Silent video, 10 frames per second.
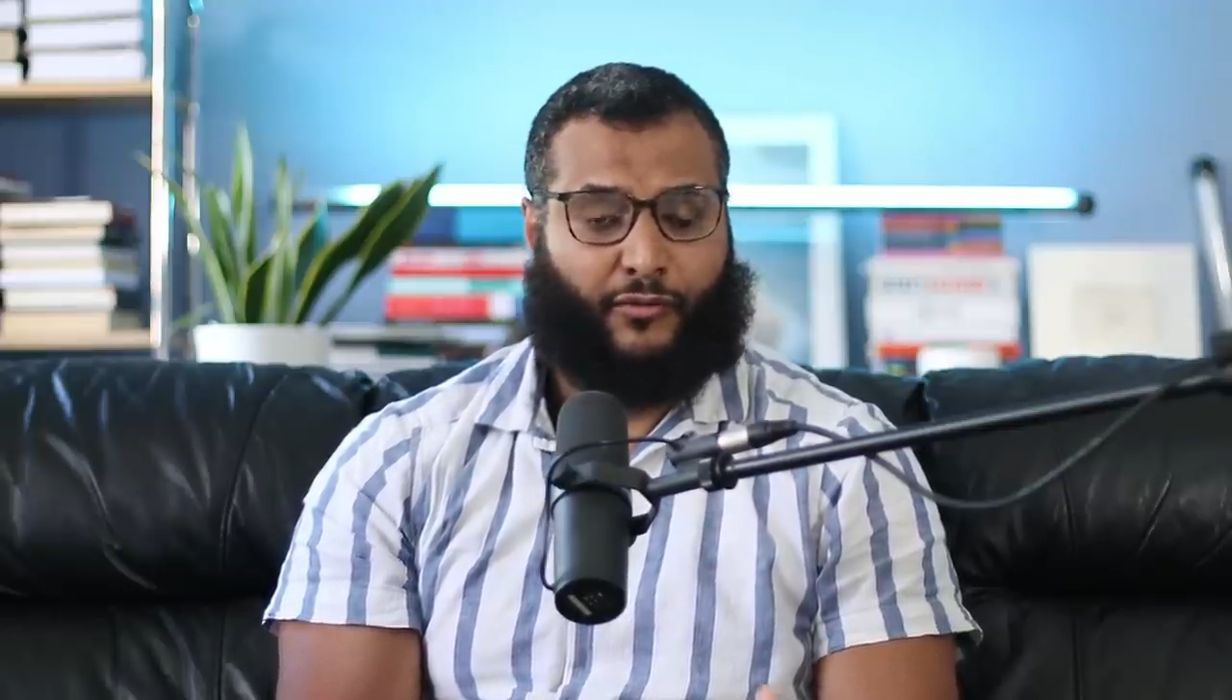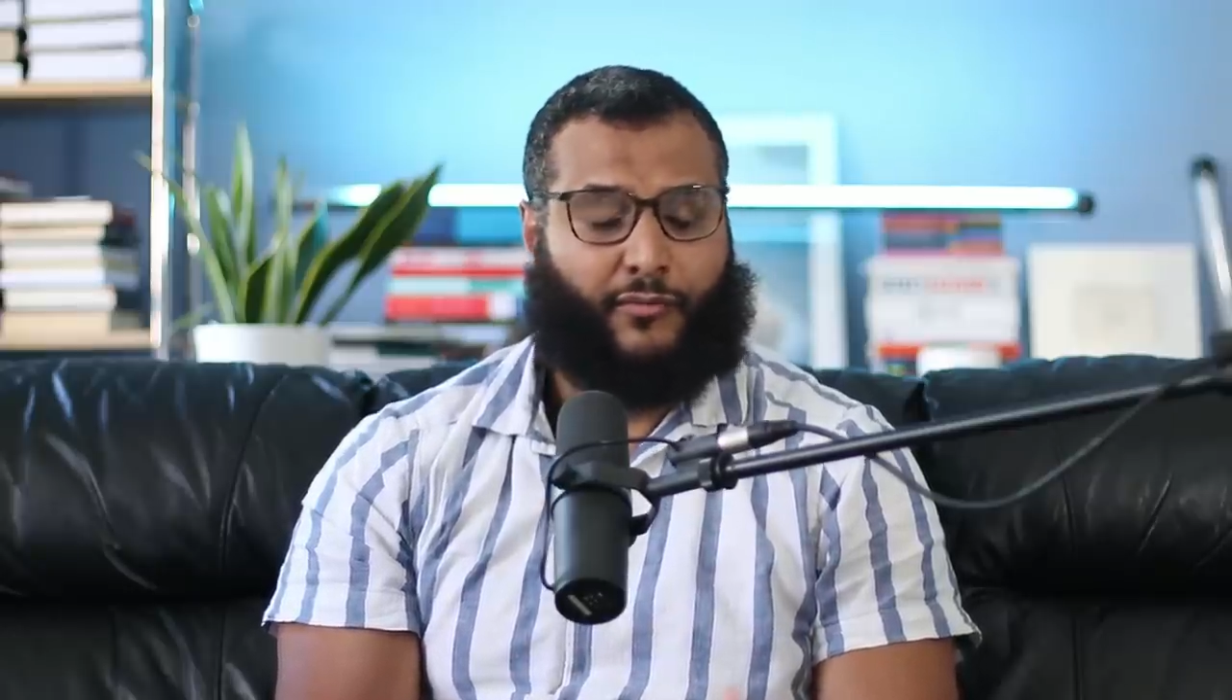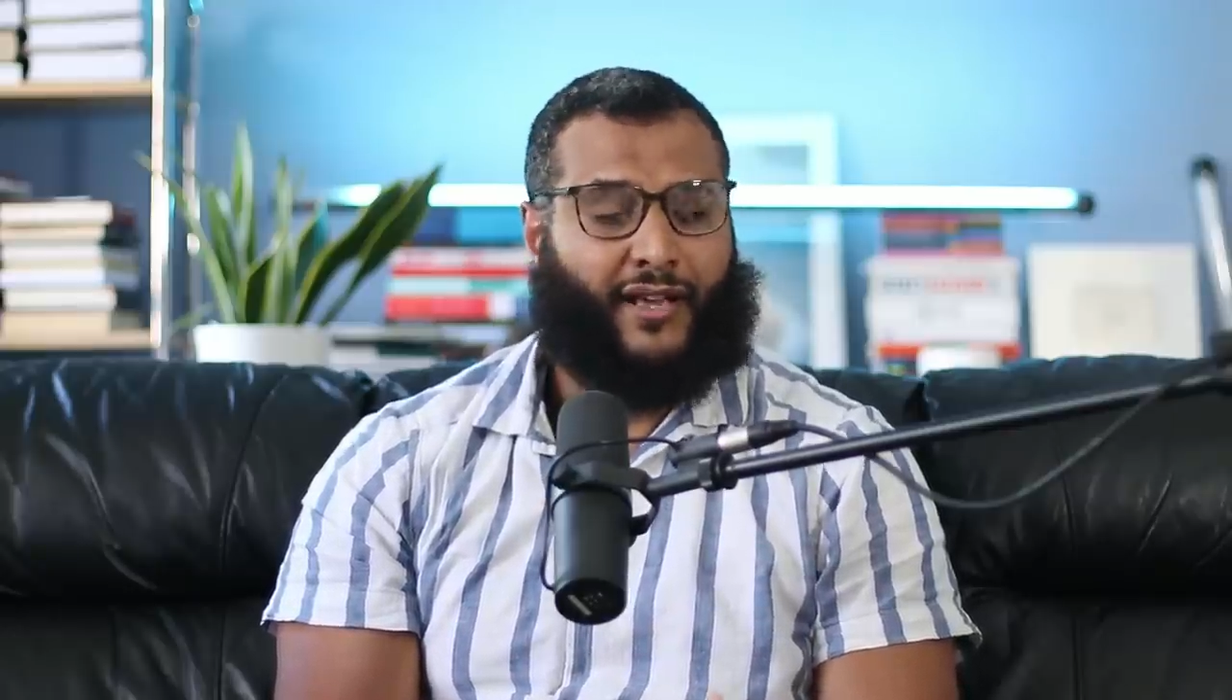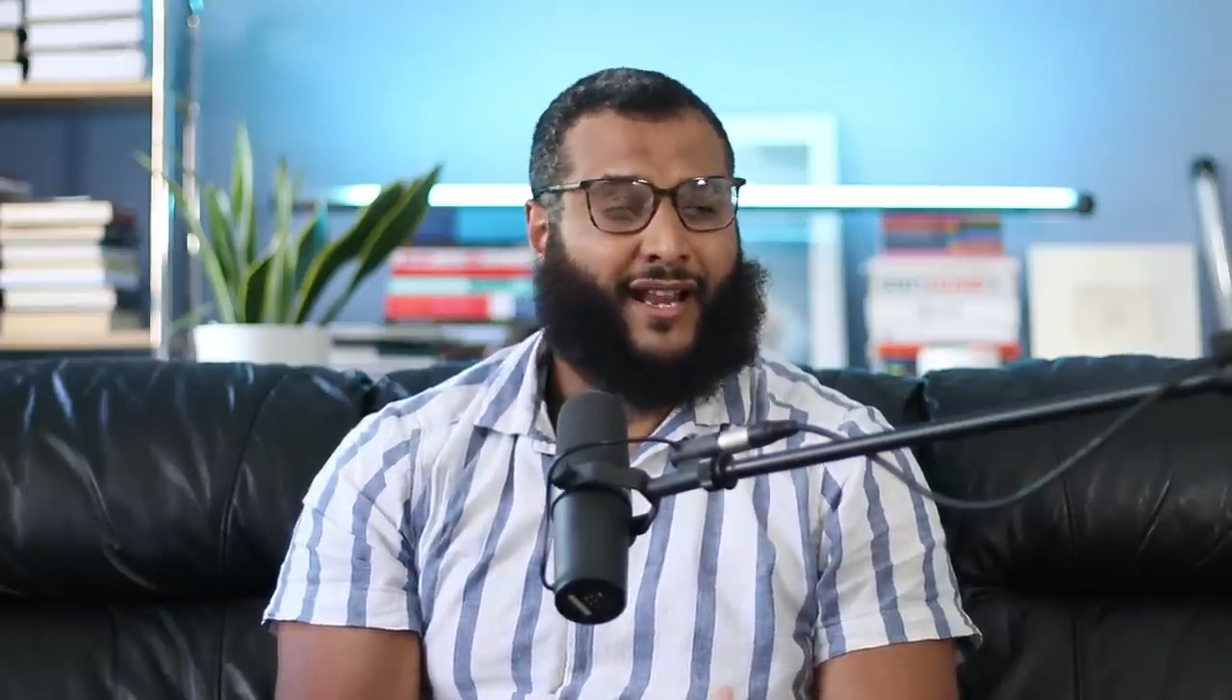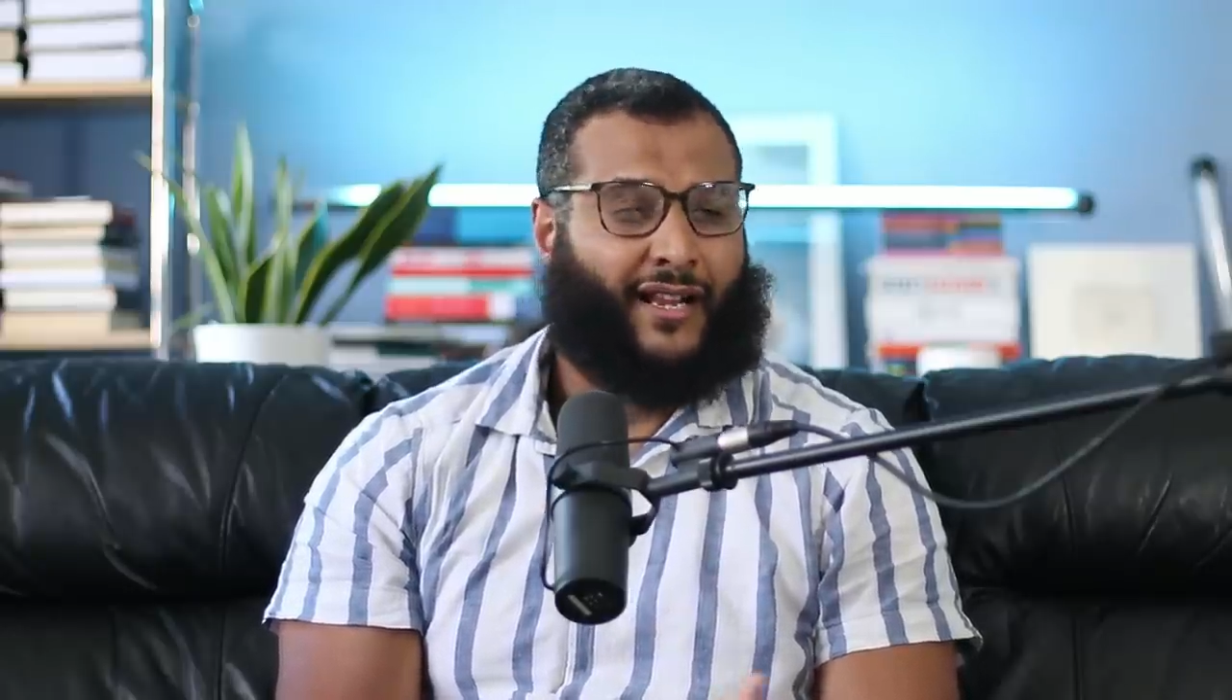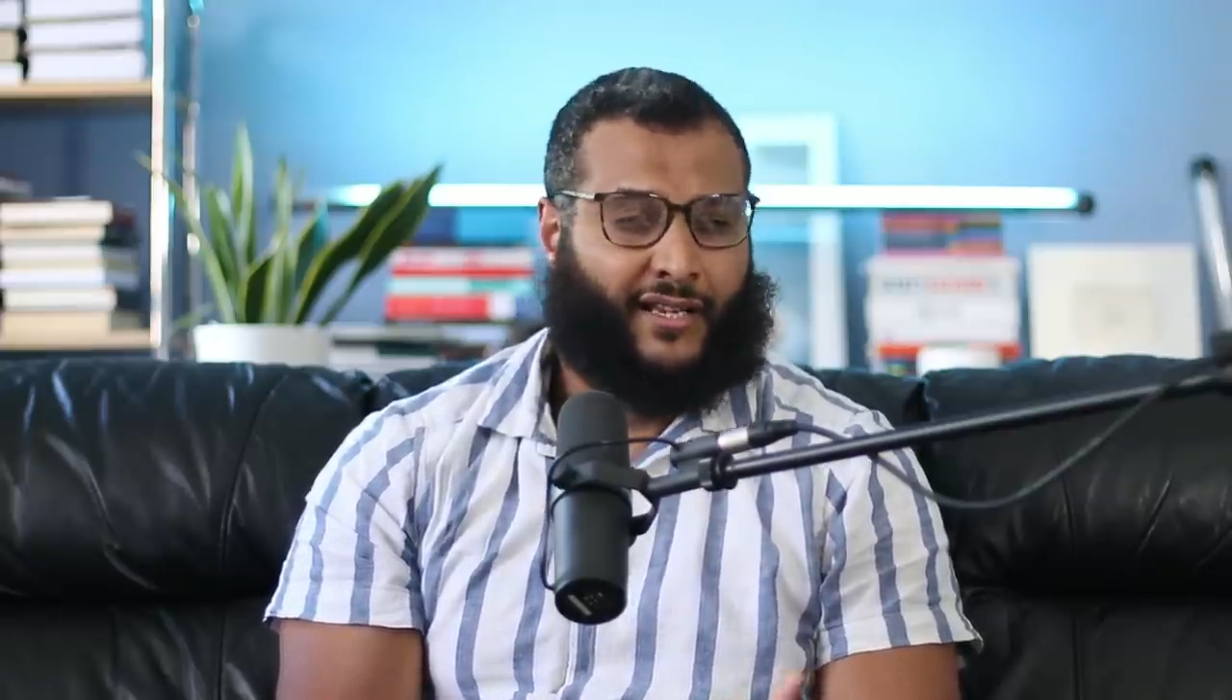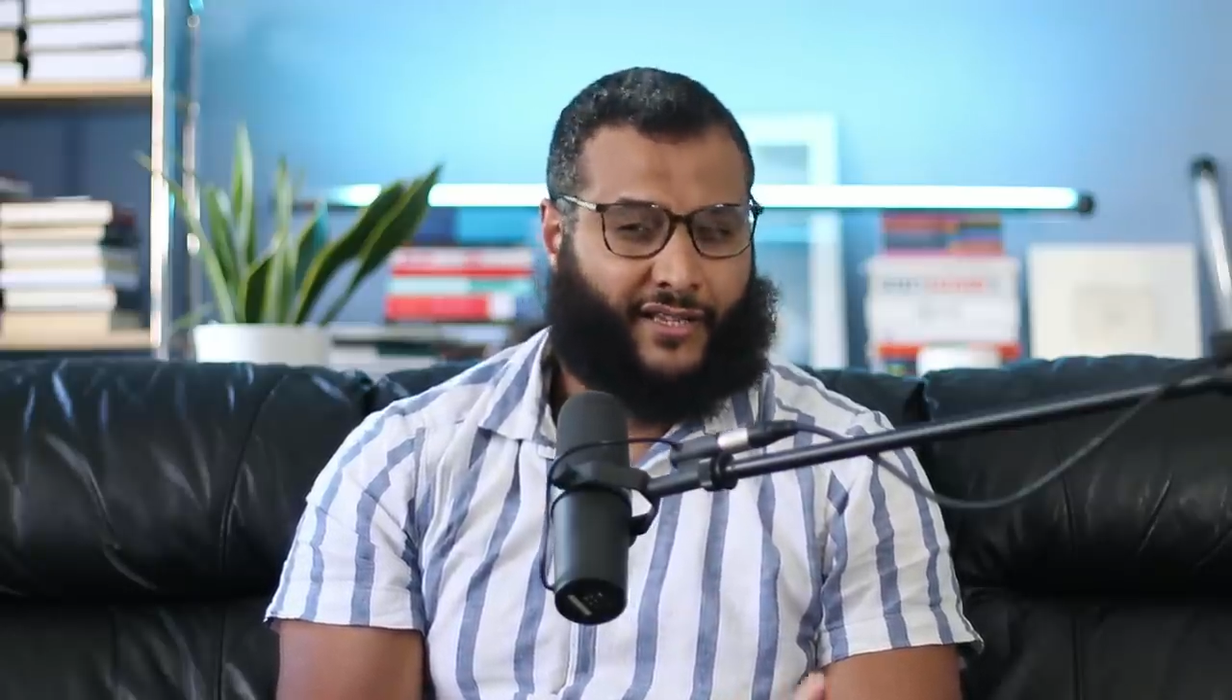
to be made at